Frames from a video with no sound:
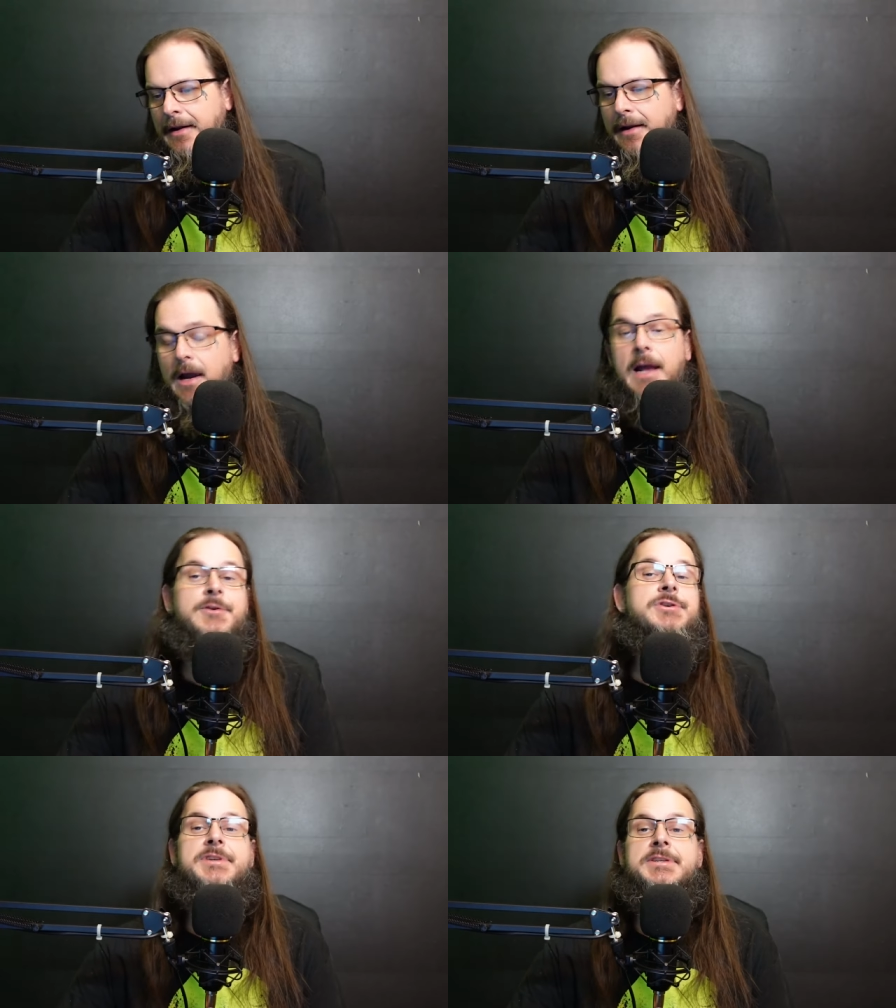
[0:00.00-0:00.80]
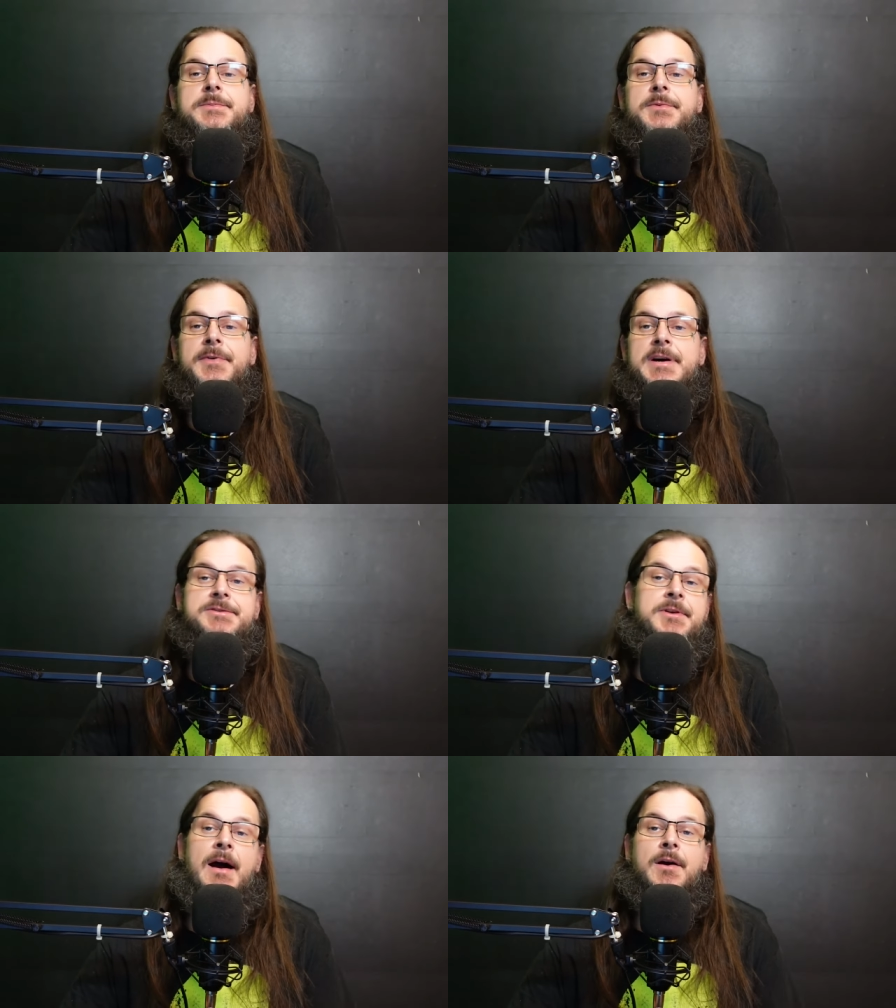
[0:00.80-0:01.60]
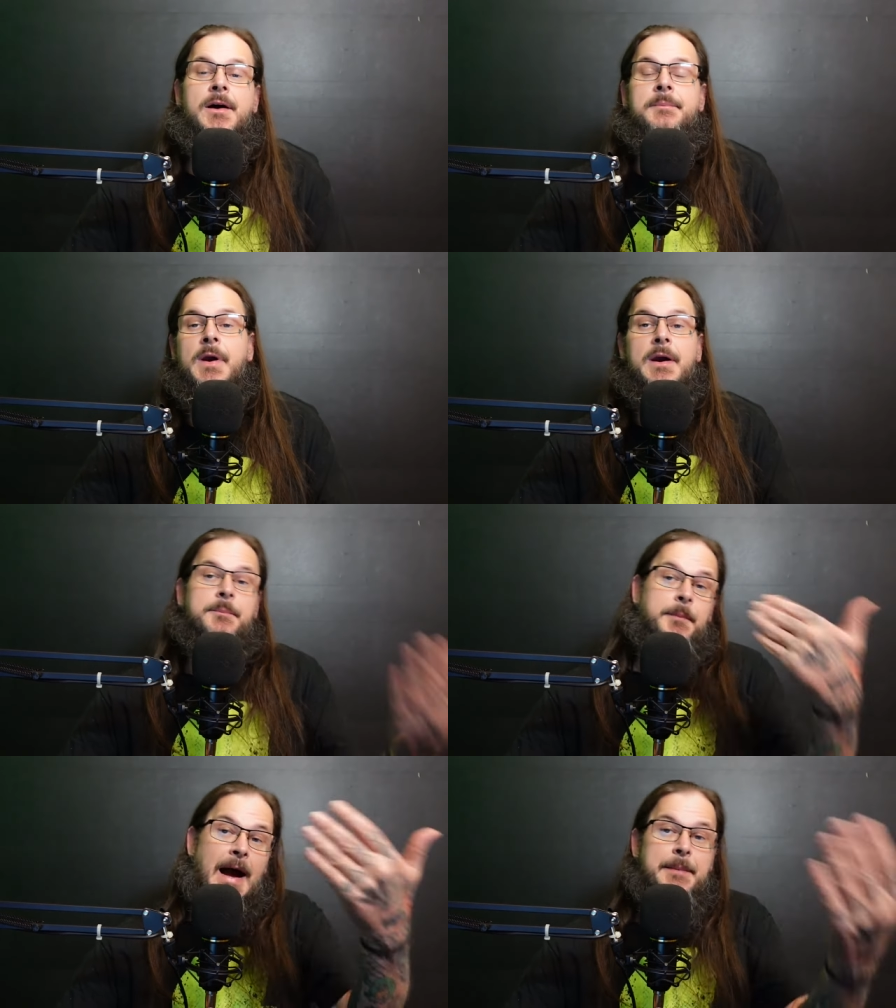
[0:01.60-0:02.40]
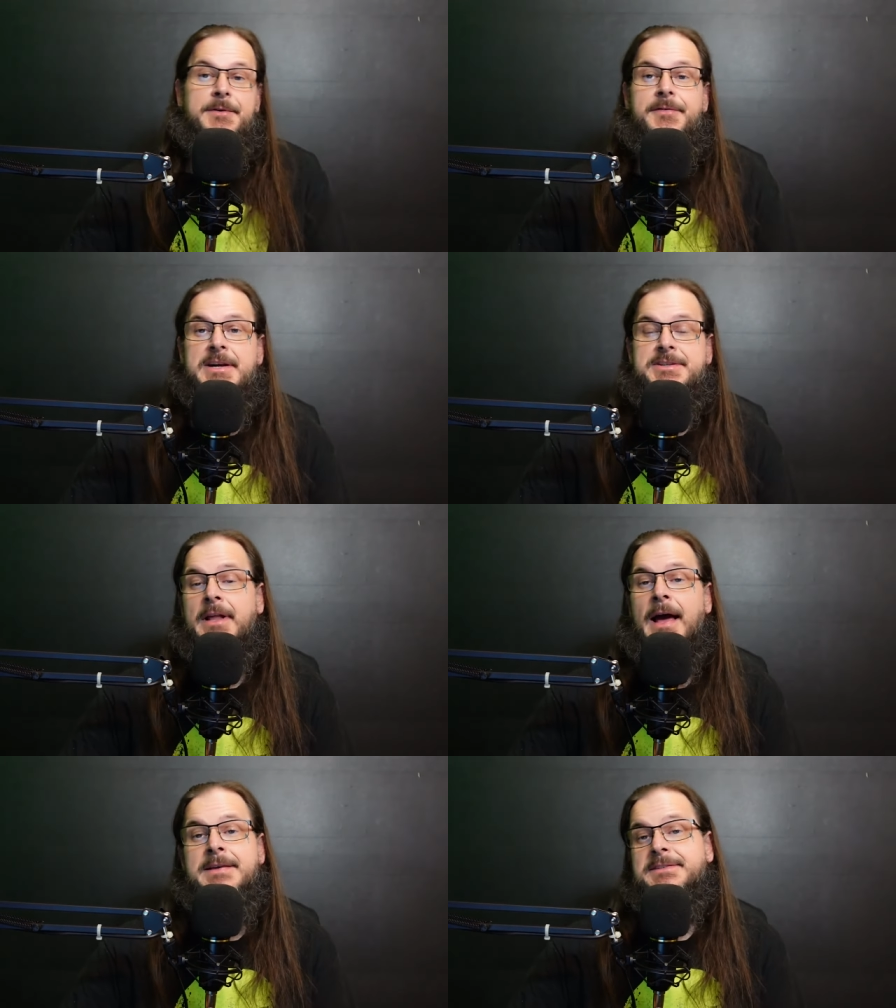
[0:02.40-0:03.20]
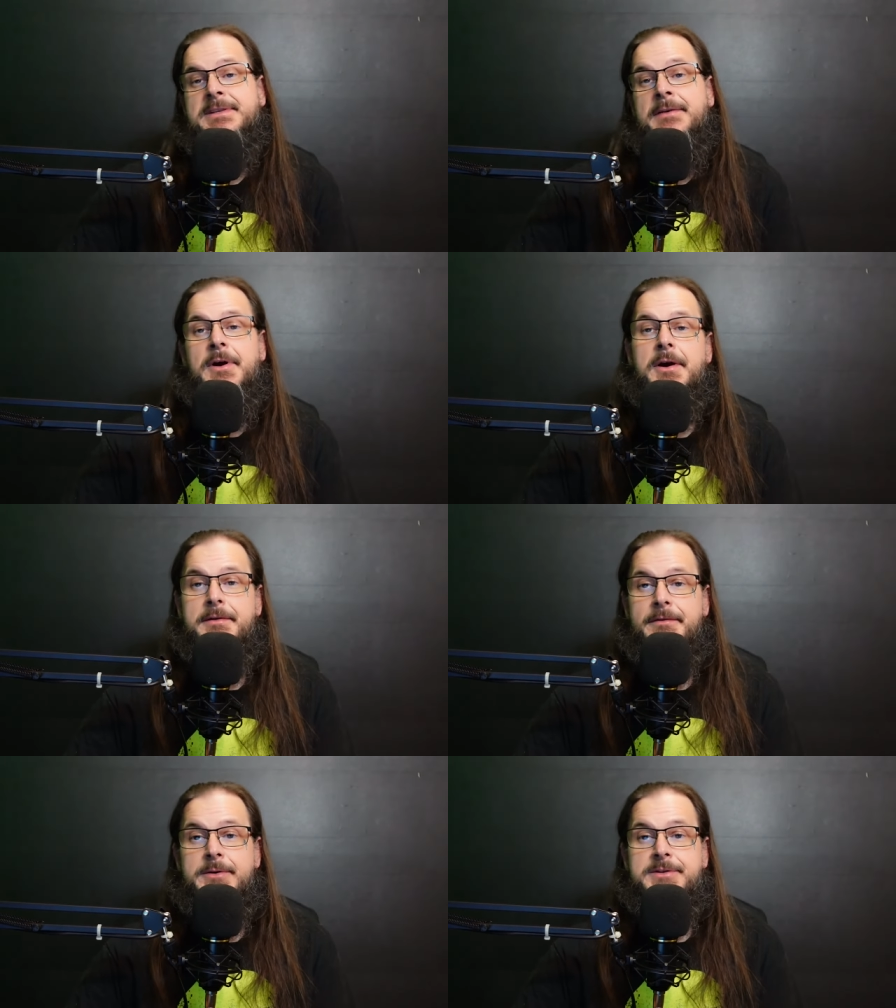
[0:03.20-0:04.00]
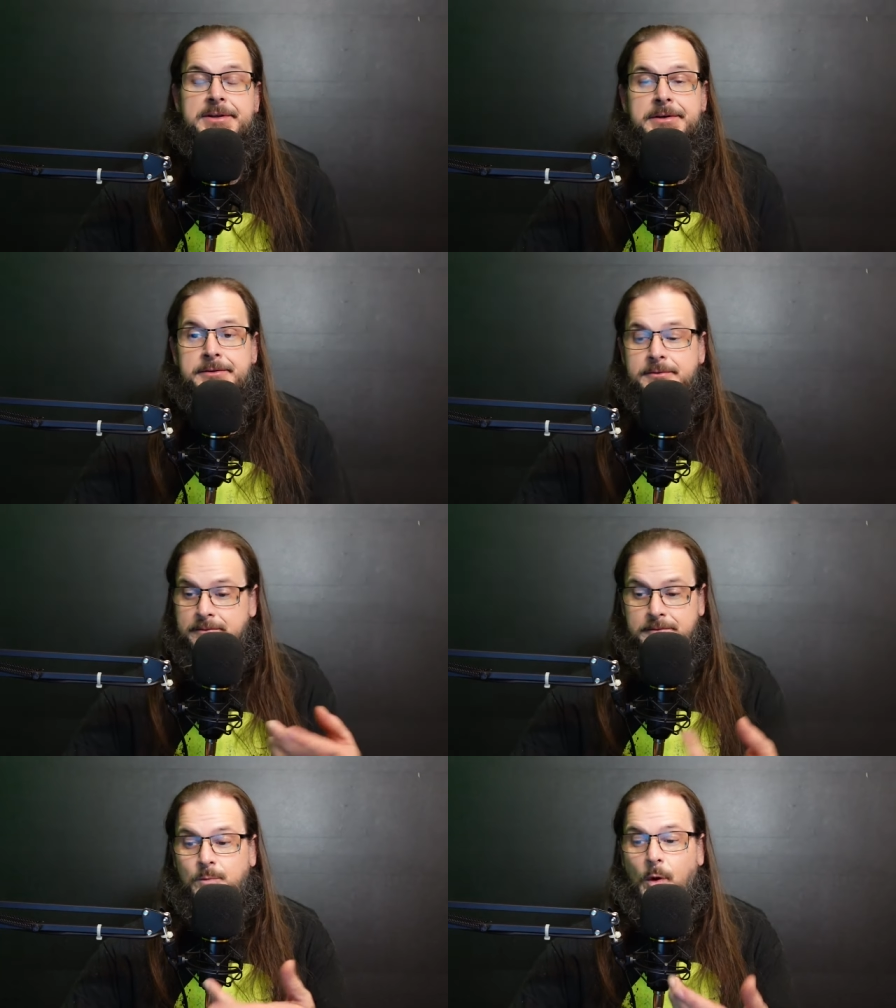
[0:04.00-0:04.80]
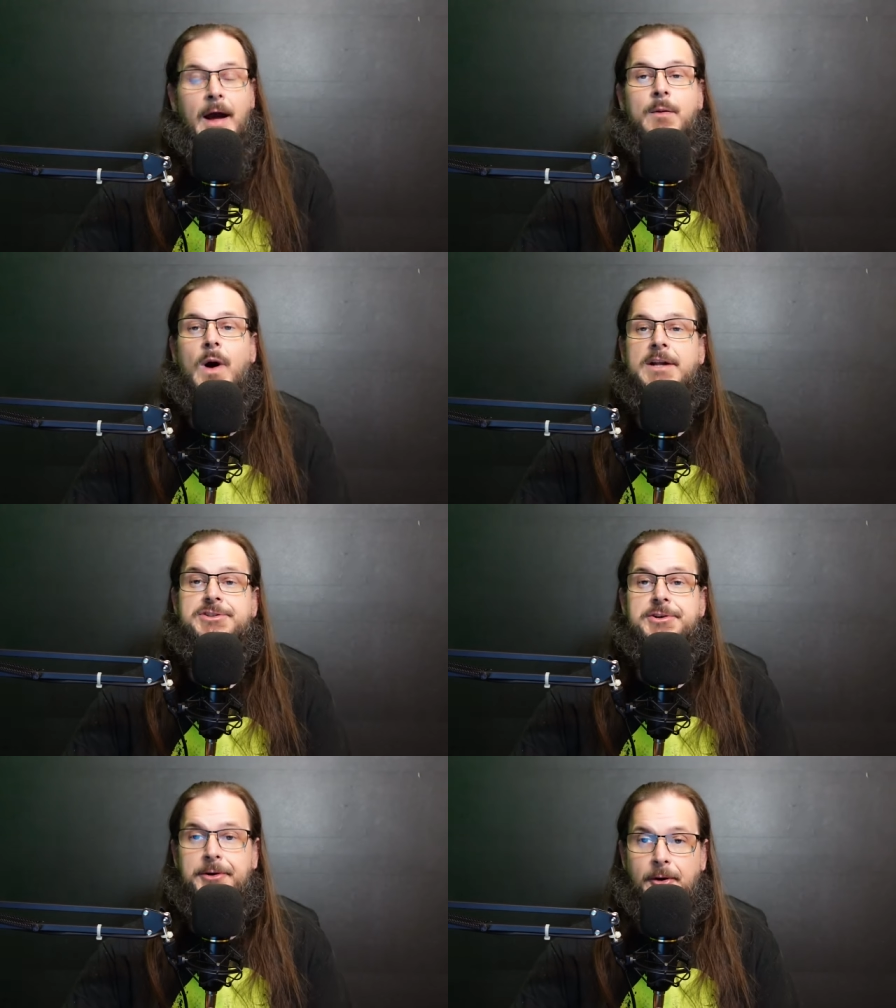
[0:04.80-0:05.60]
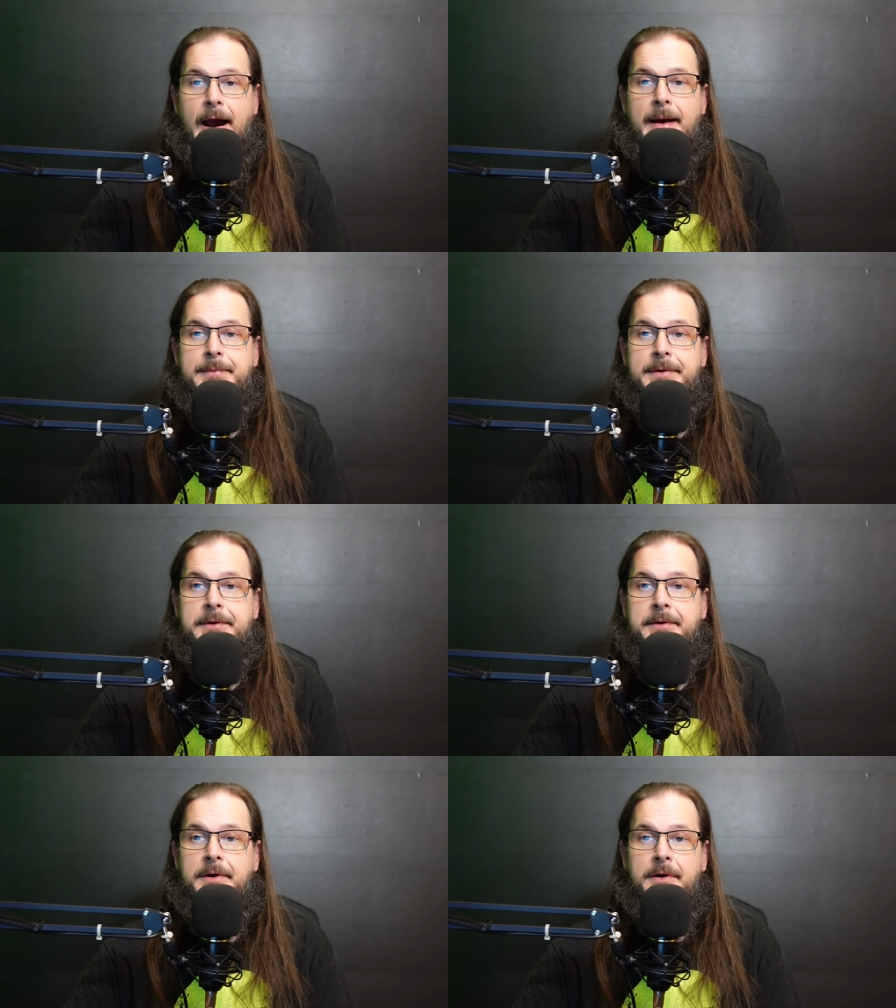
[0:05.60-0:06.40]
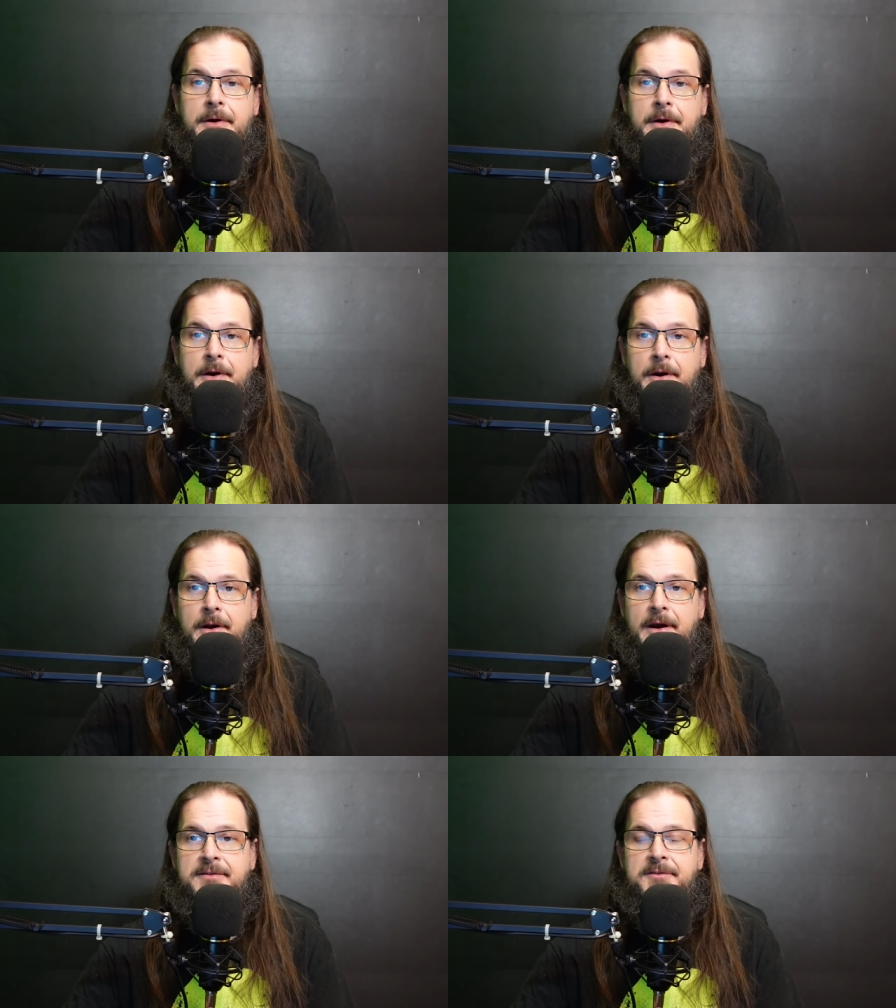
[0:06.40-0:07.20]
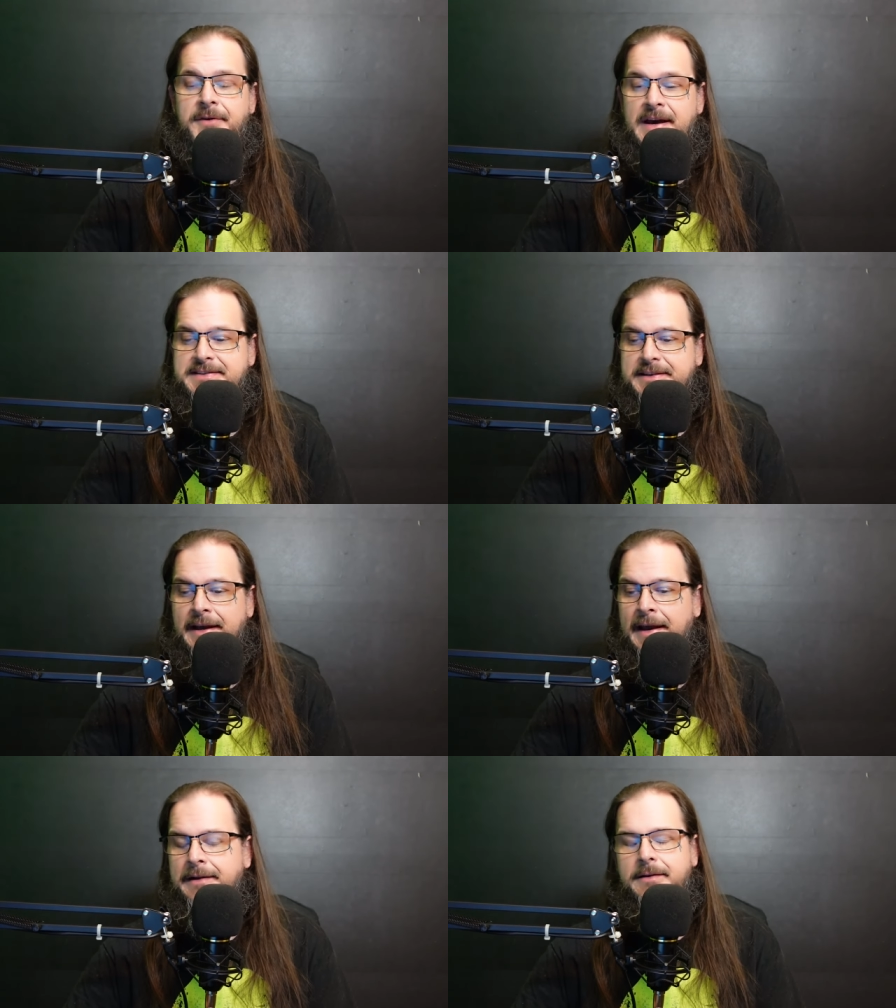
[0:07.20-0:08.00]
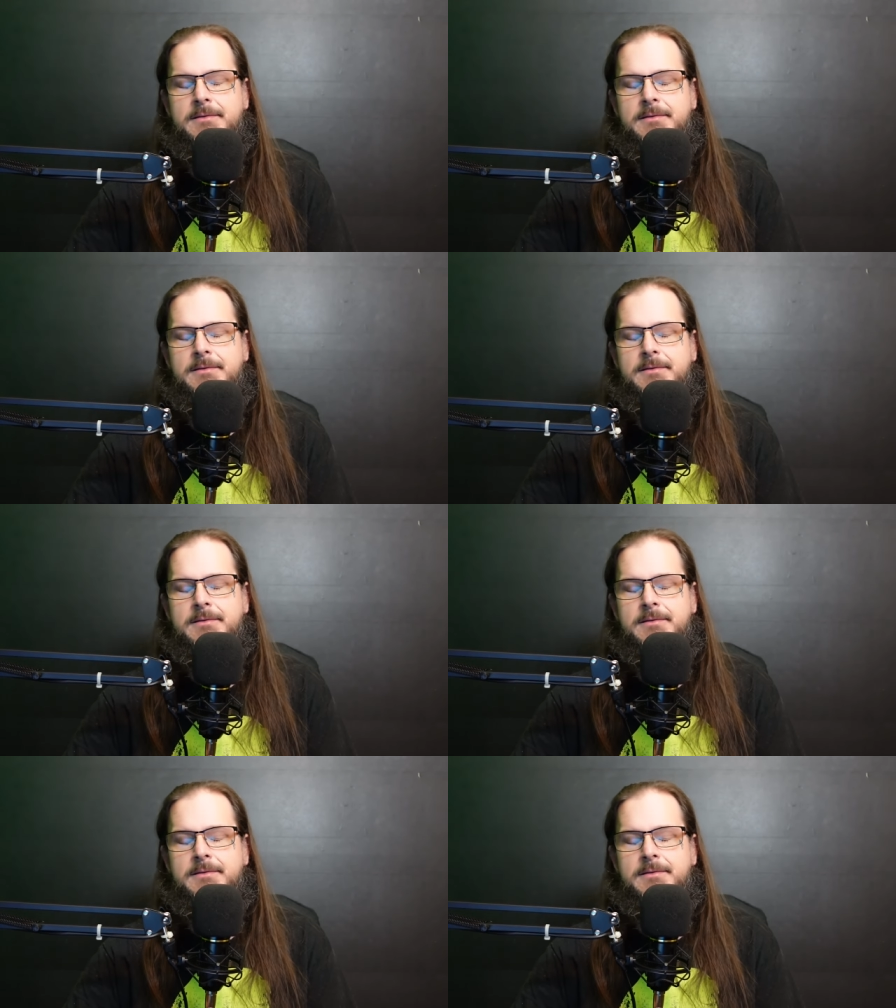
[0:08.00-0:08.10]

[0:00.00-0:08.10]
If you're such a professional, how come my professional ass has never heard of you until, well, I watch your crap. Investigate.